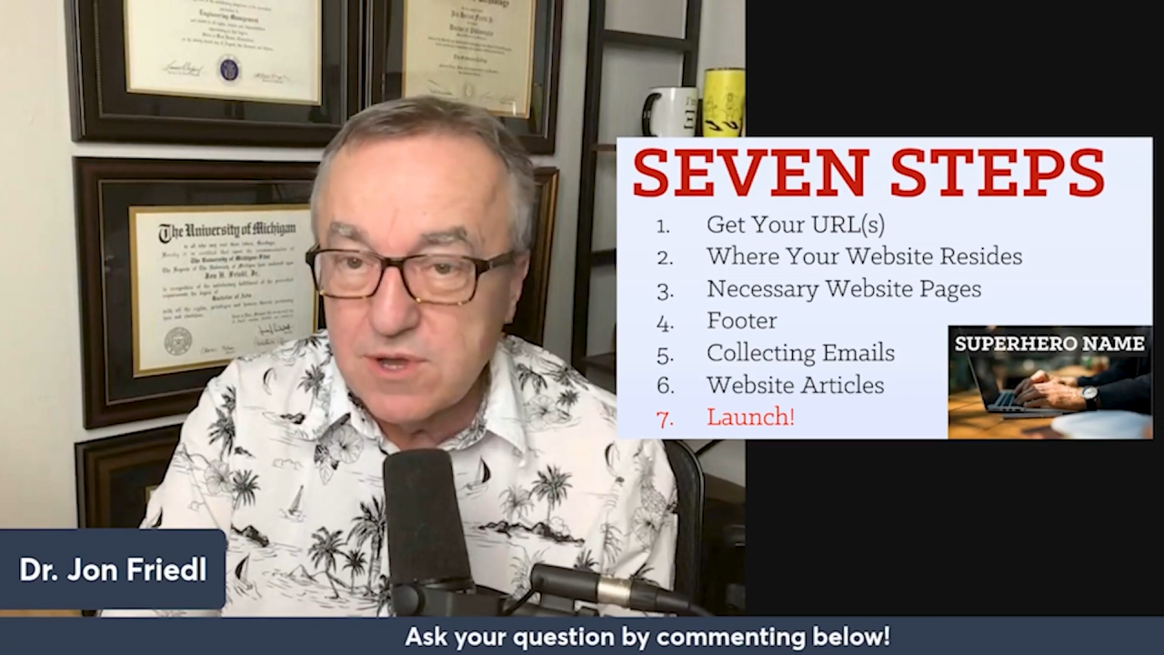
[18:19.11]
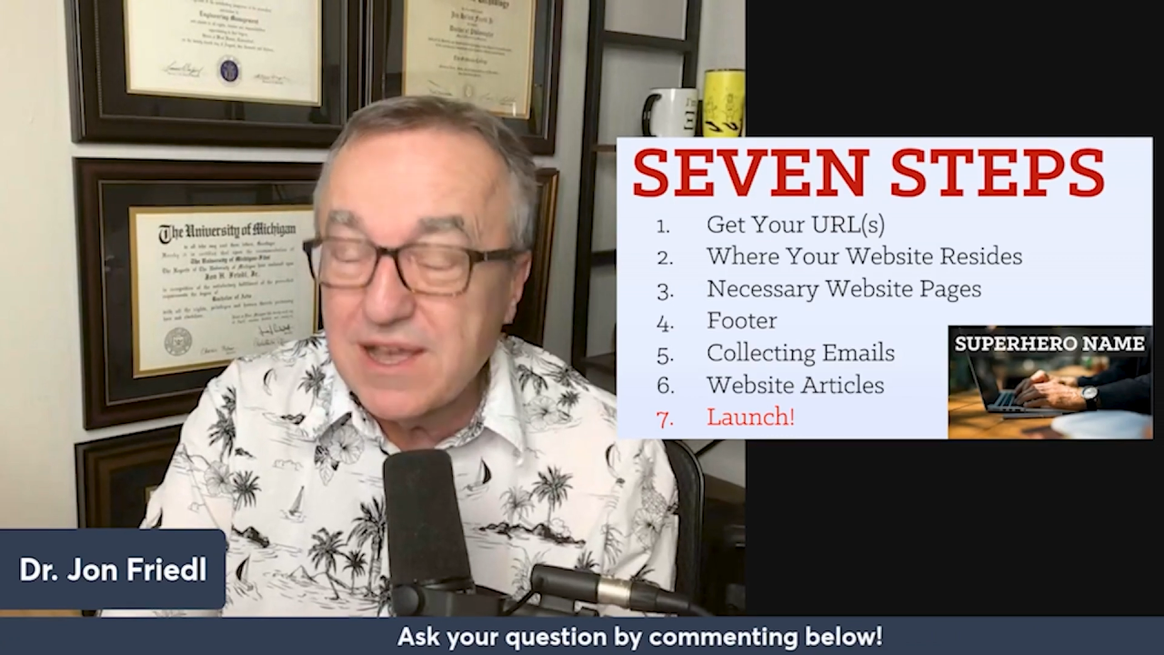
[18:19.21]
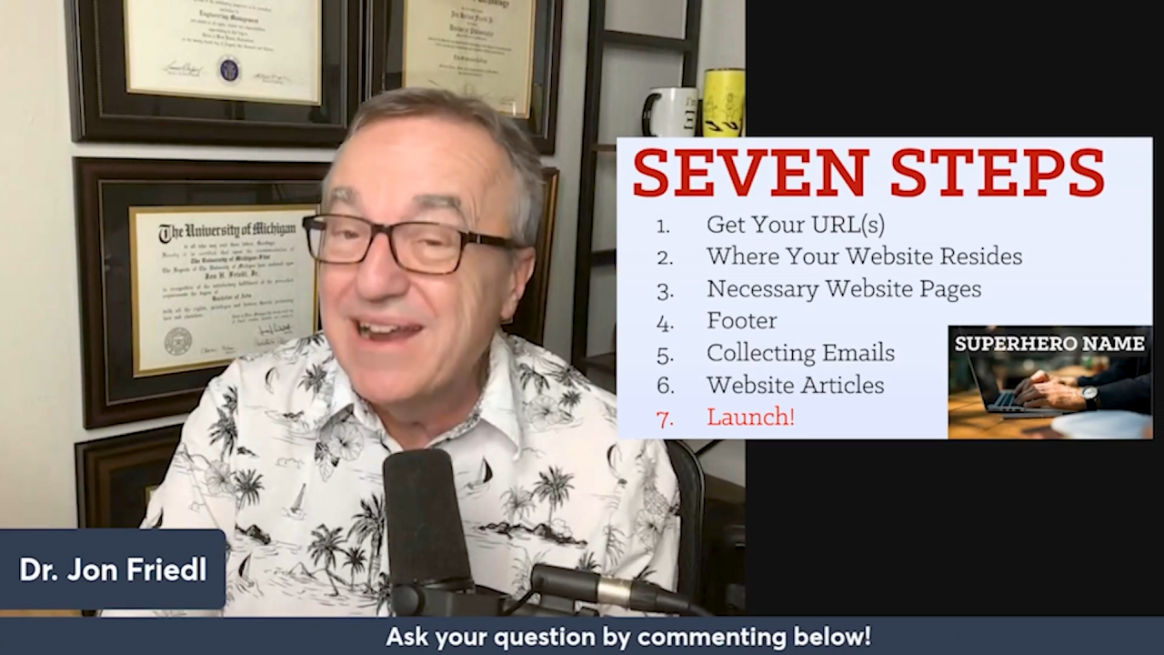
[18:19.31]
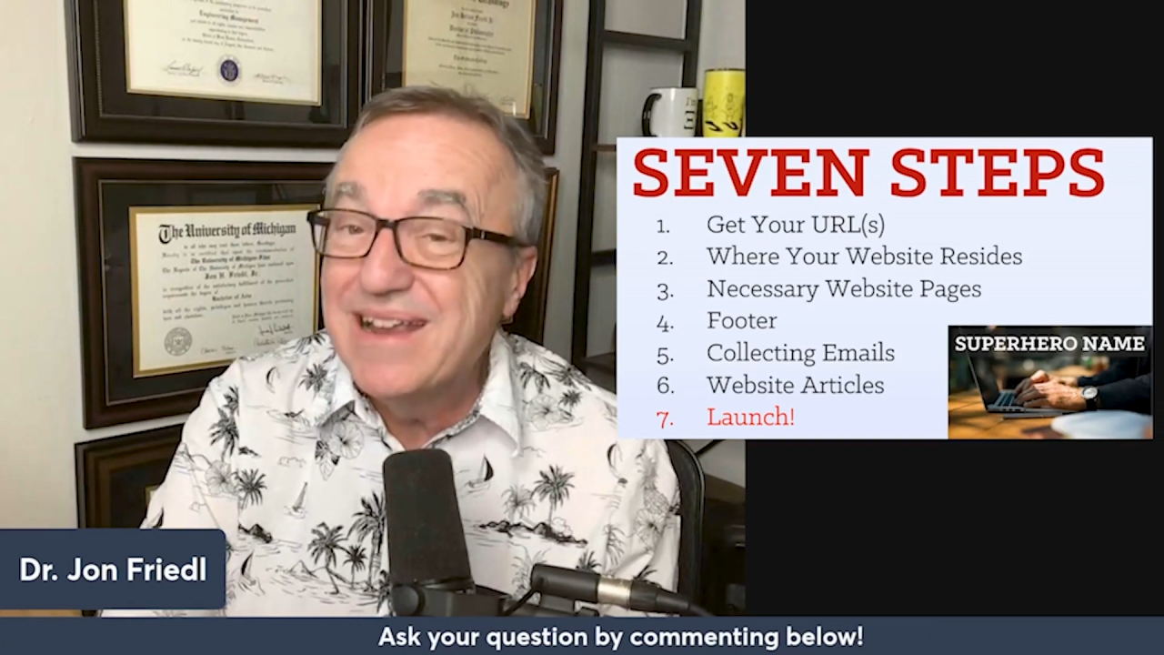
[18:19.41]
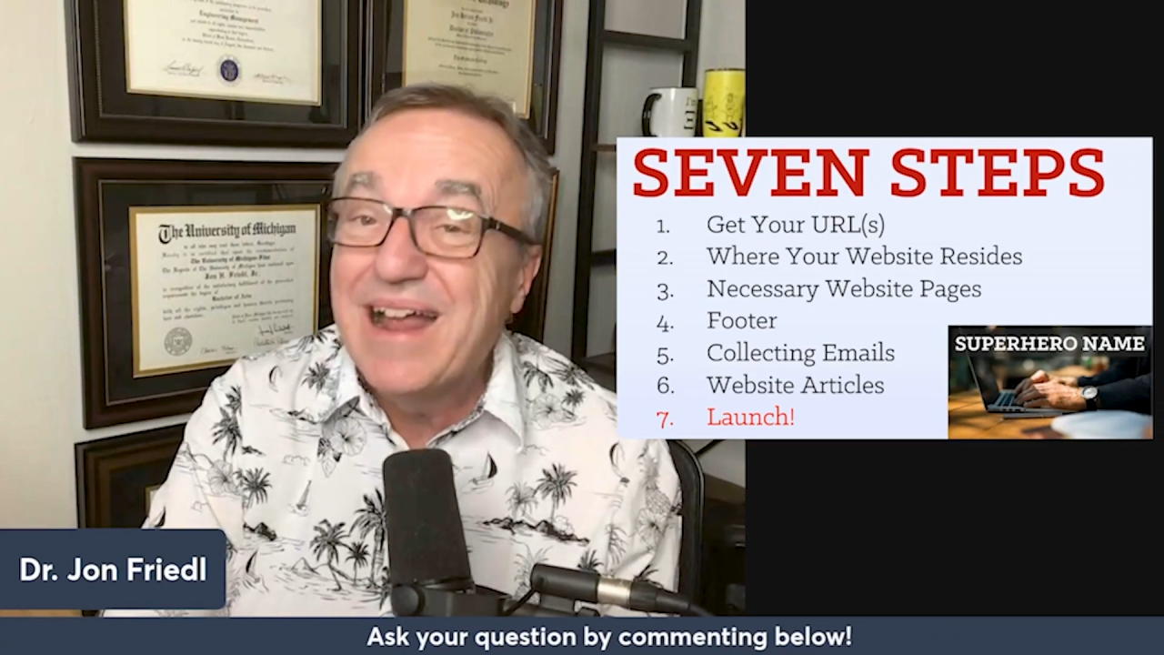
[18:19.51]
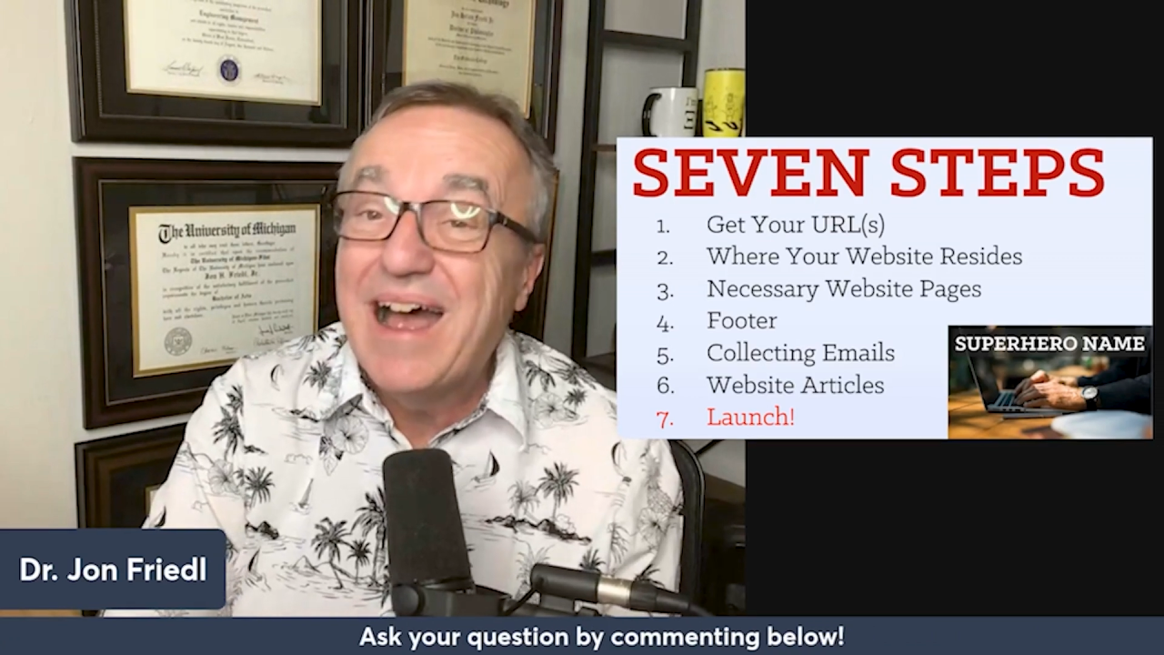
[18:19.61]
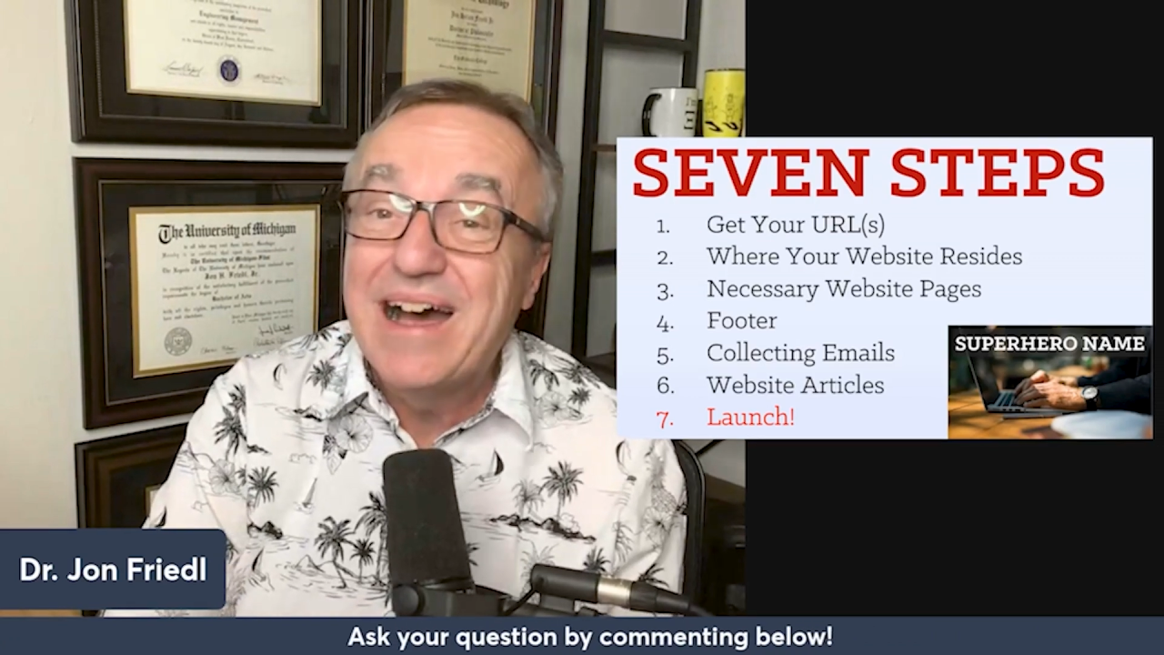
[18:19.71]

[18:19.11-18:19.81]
Look on it